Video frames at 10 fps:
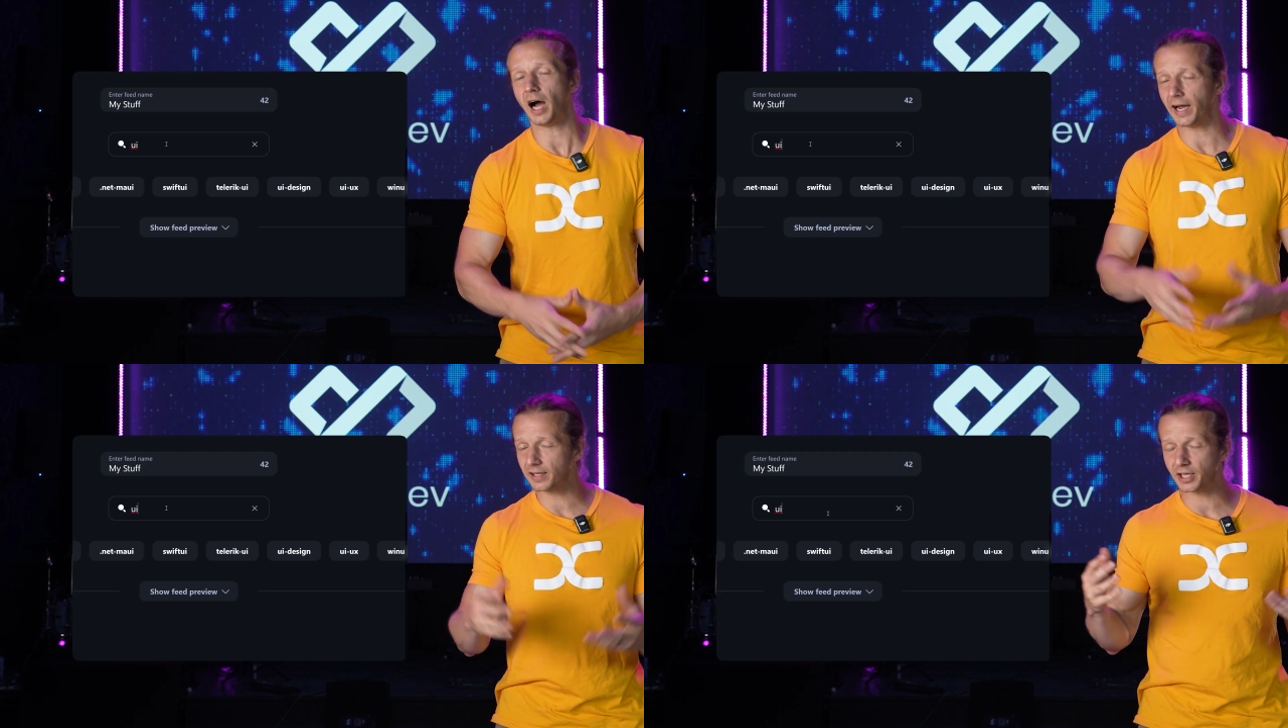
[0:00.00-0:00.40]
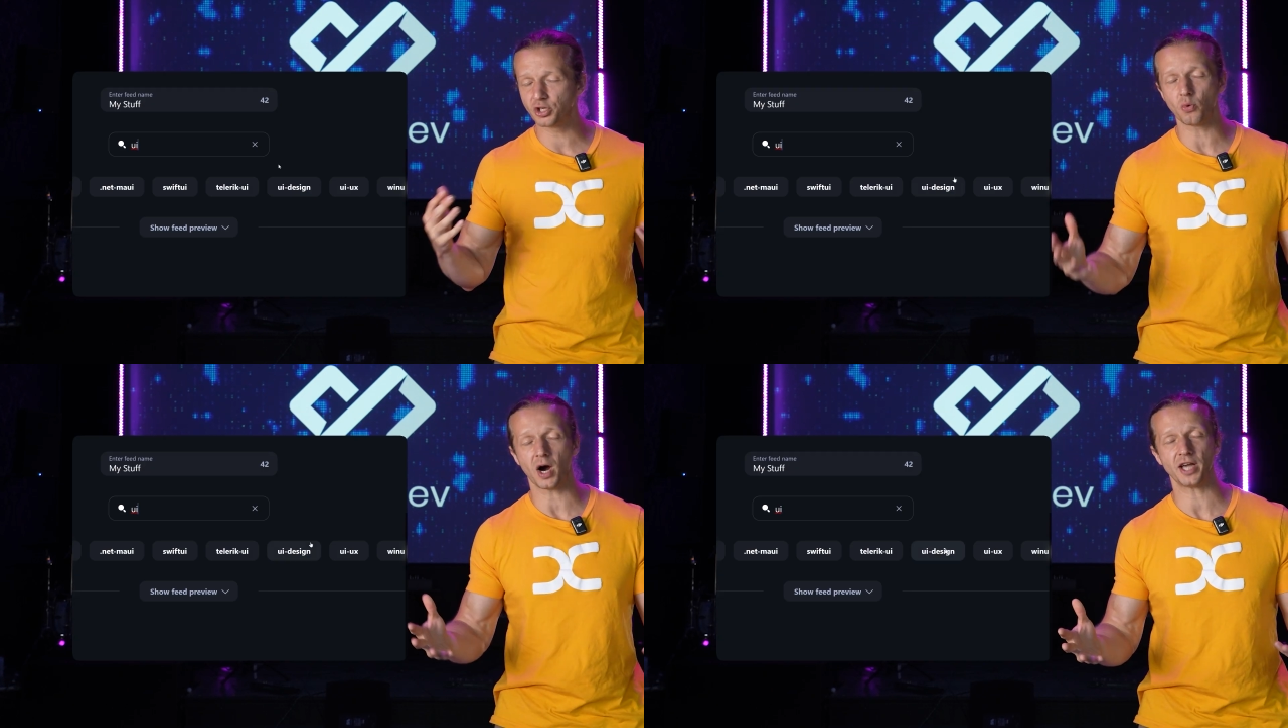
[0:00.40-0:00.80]
I
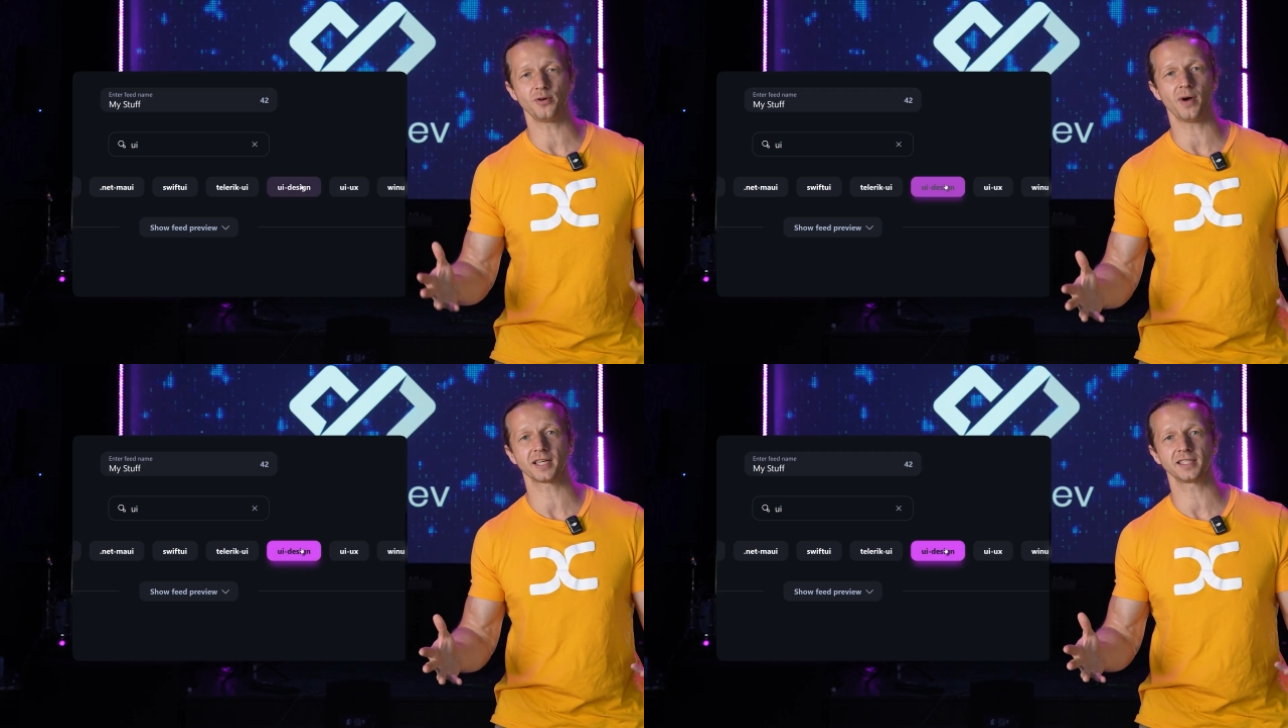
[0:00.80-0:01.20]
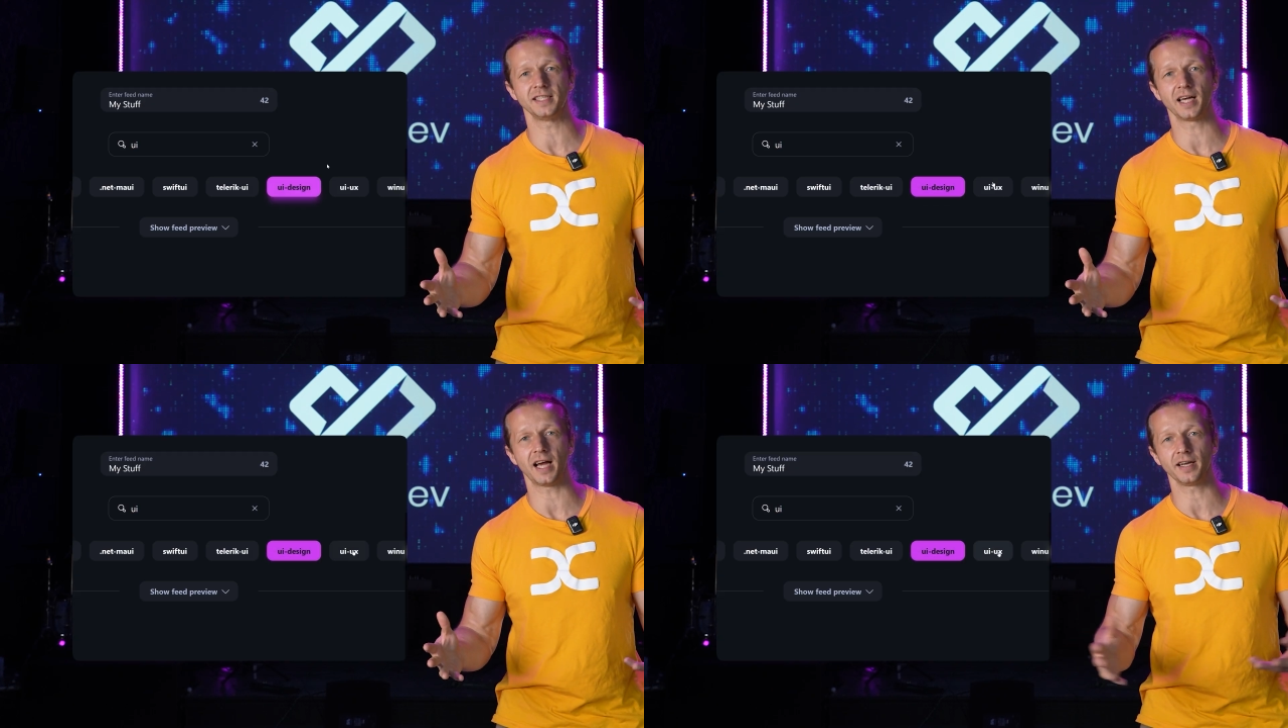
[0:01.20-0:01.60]
like UI UX
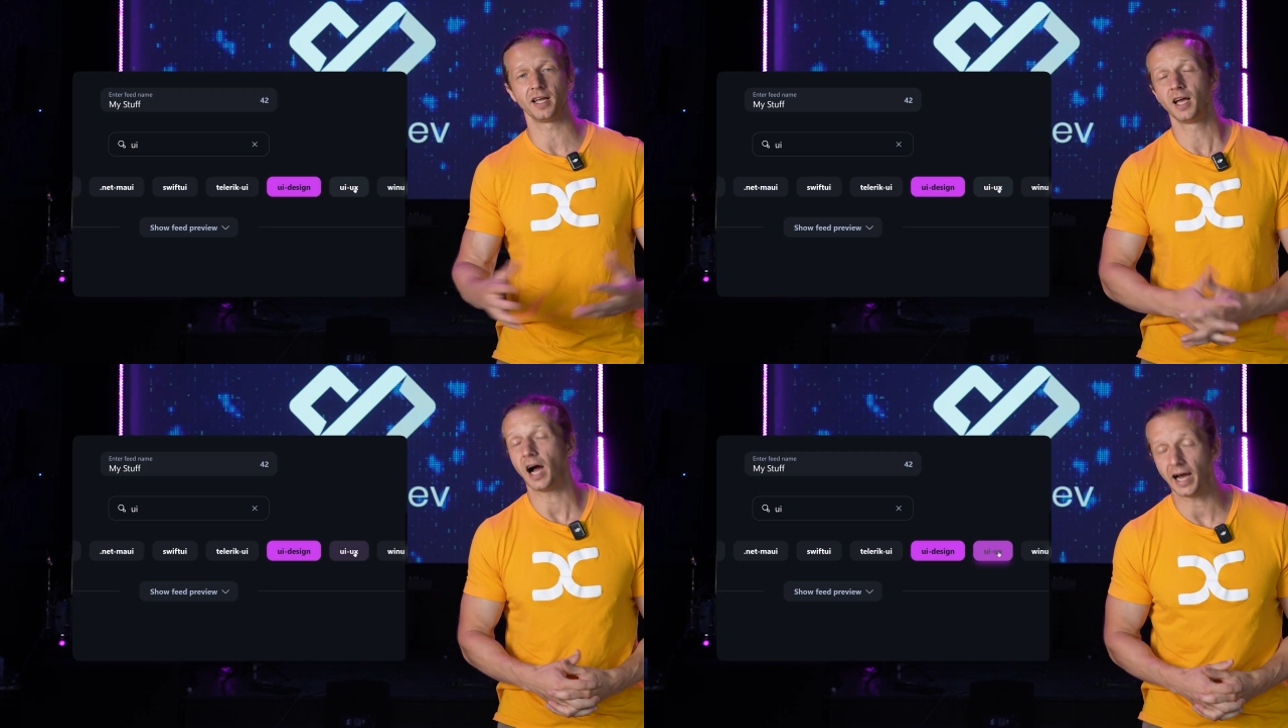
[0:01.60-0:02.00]
design,